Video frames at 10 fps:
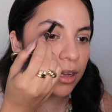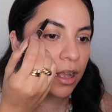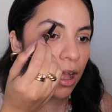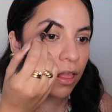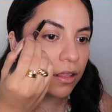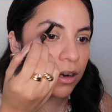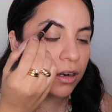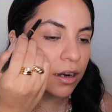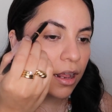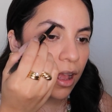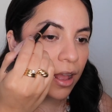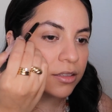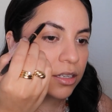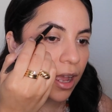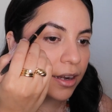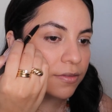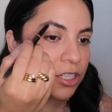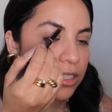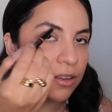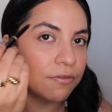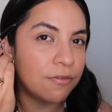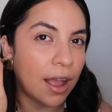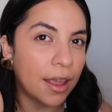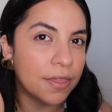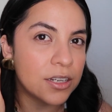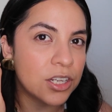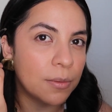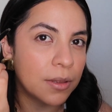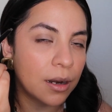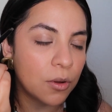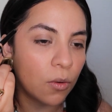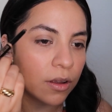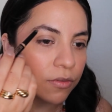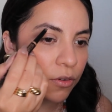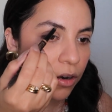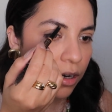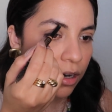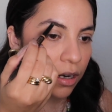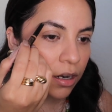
color and to kind of just define the shape that I'm going for.